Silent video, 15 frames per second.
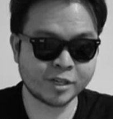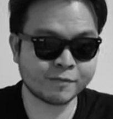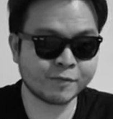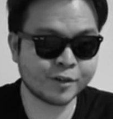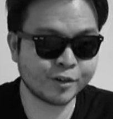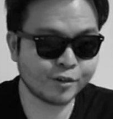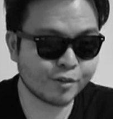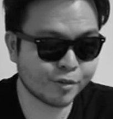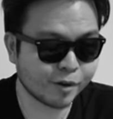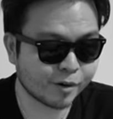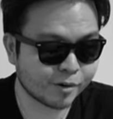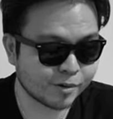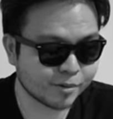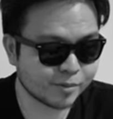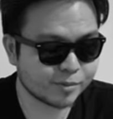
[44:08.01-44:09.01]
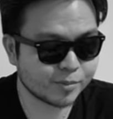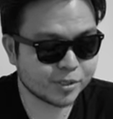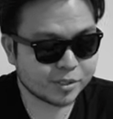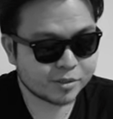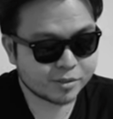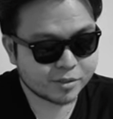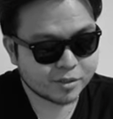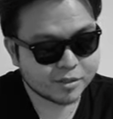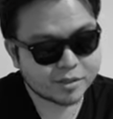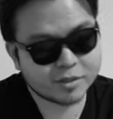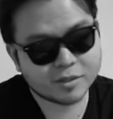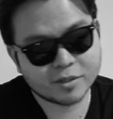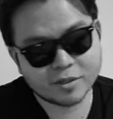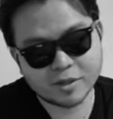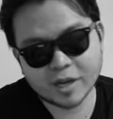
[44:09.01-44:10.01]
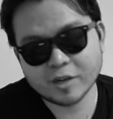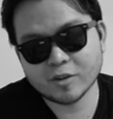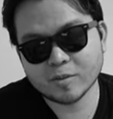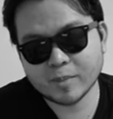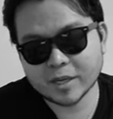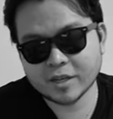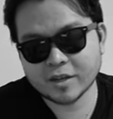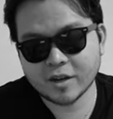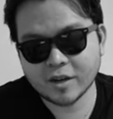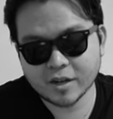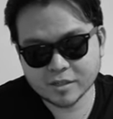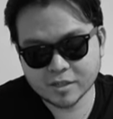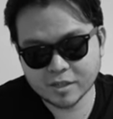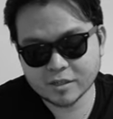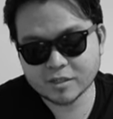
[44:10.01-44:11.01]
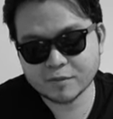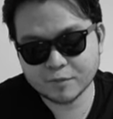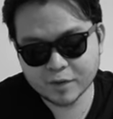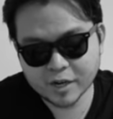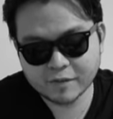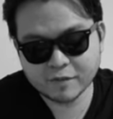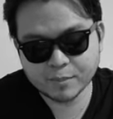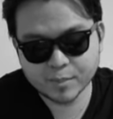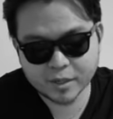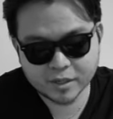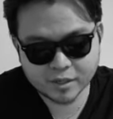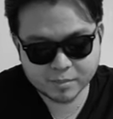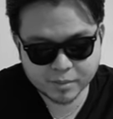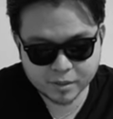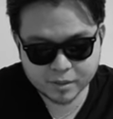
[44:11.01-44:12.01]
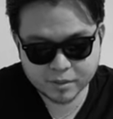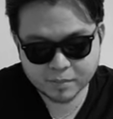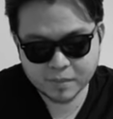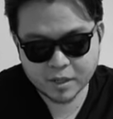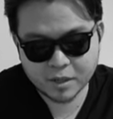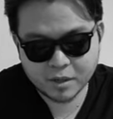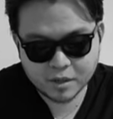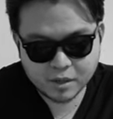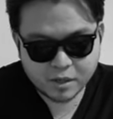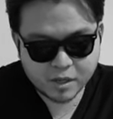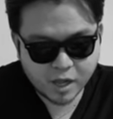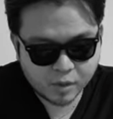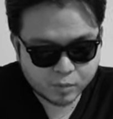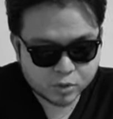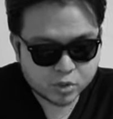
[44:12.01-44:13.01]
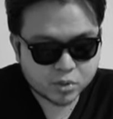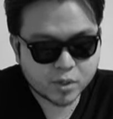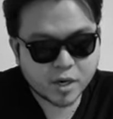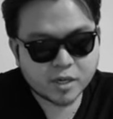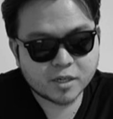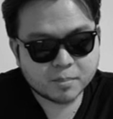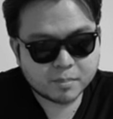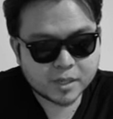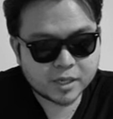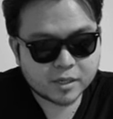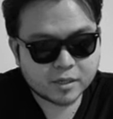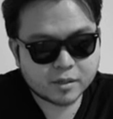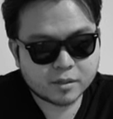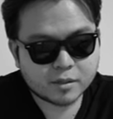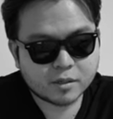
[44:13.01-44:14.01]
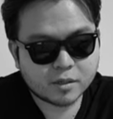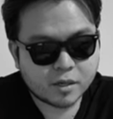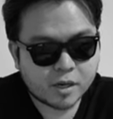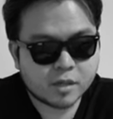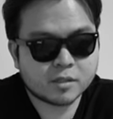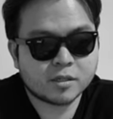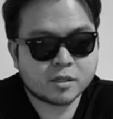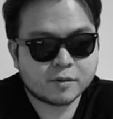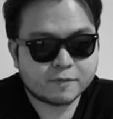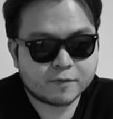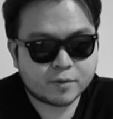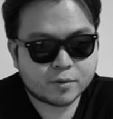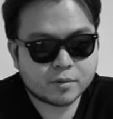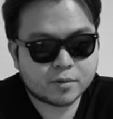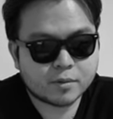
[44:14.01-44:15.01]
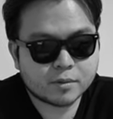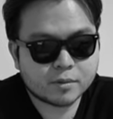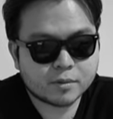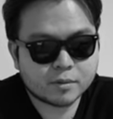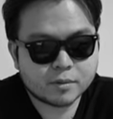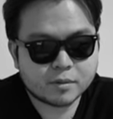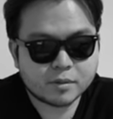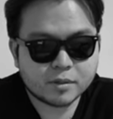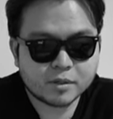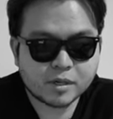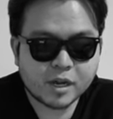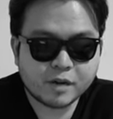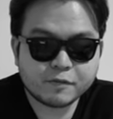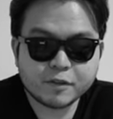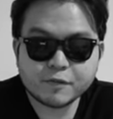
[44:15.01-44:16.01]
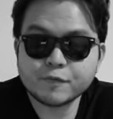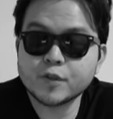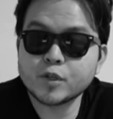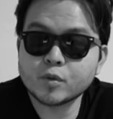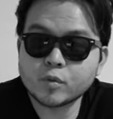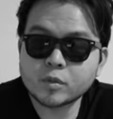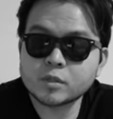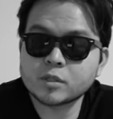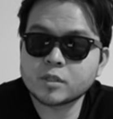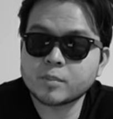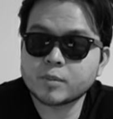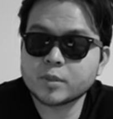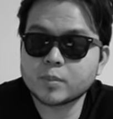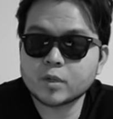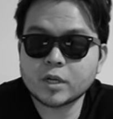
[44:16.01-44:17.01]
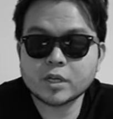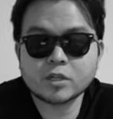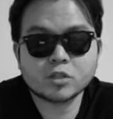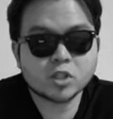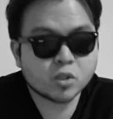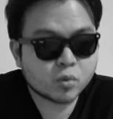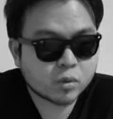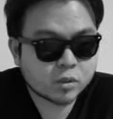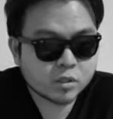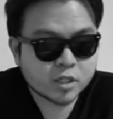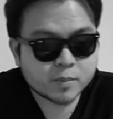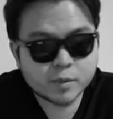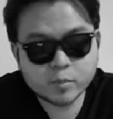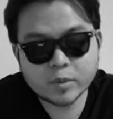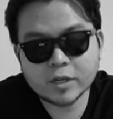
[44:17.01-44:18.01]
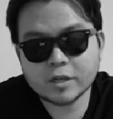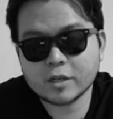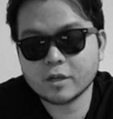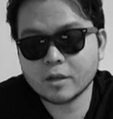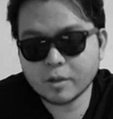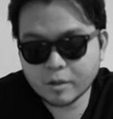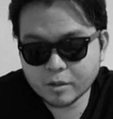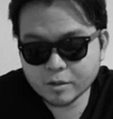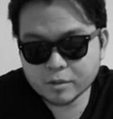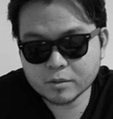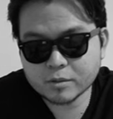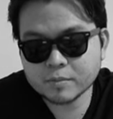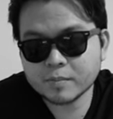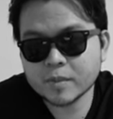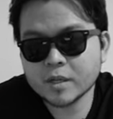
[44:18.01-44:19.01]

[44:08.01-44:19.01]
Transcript: and I'm very thorough, which is good. You know, I know my content isn't for everybody, but I would try to make content for every viewer. Some people like it shorter, some people like it longer.